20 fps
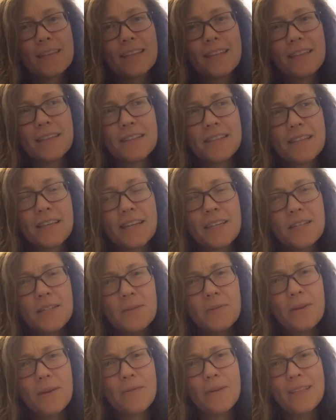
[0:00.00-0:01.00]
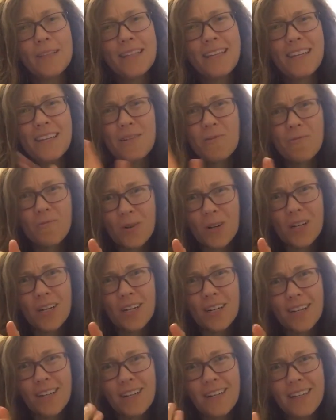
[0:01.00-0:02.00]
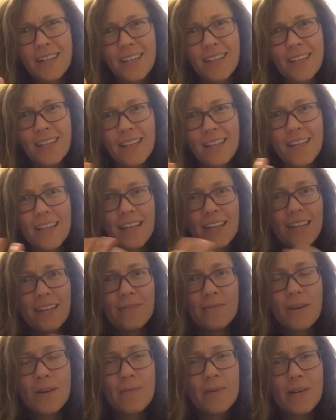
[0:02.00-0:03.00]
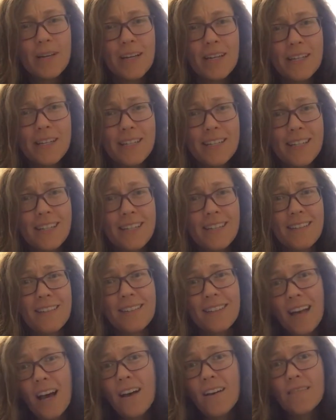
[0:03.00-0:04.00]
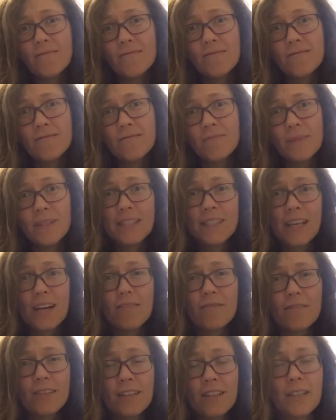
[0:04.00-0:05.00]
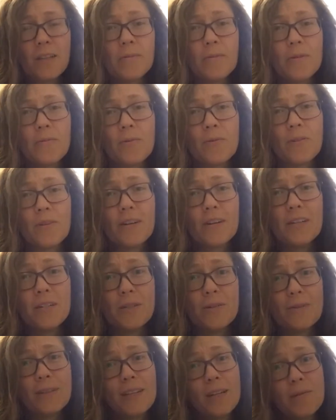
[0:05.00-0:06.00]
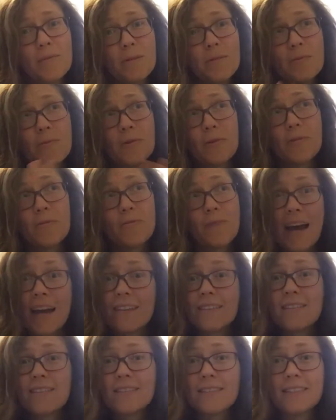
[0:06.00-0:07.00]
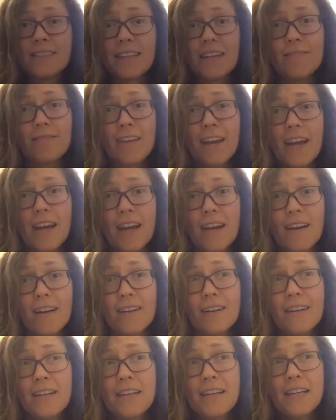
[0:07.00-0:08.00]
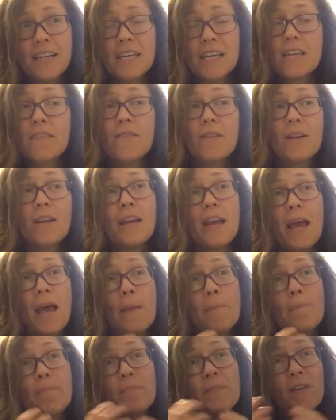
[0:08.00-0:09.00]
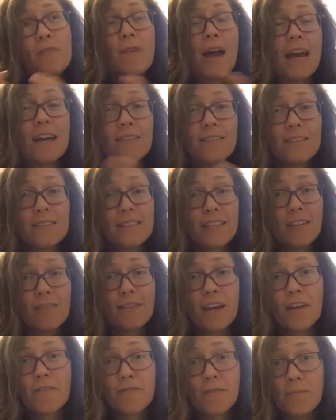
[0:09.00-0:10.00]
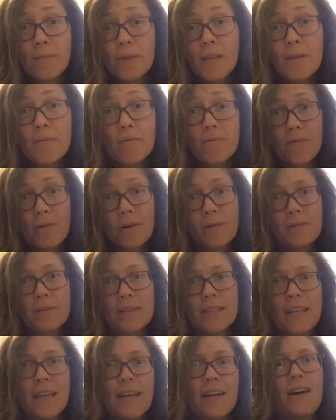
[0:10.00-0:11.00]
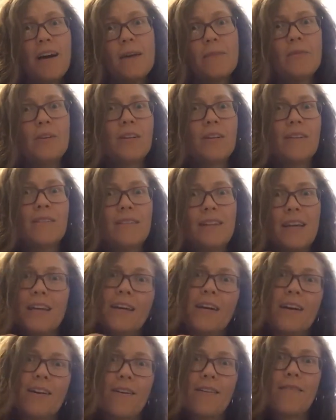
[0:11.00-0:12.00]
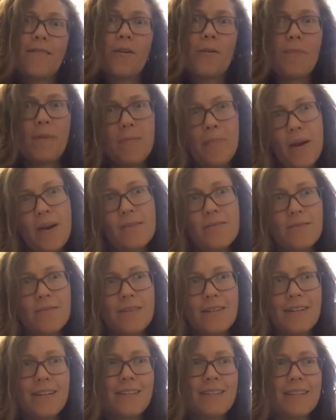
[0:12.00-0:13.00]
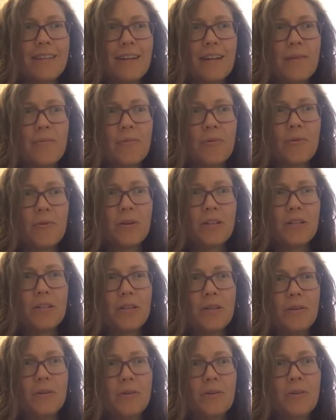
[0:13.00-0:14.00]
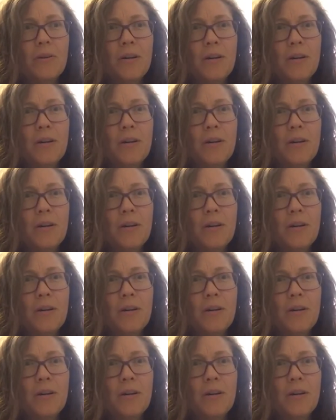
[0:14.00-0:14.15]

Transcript: it's like, do I really need to work on it? Like, maybe I just need to love myself a little bit more and do a little bit more radical self-care. Even, and radical self-care for me before was like, I'm gonna like carve out my boundaries and I'm going to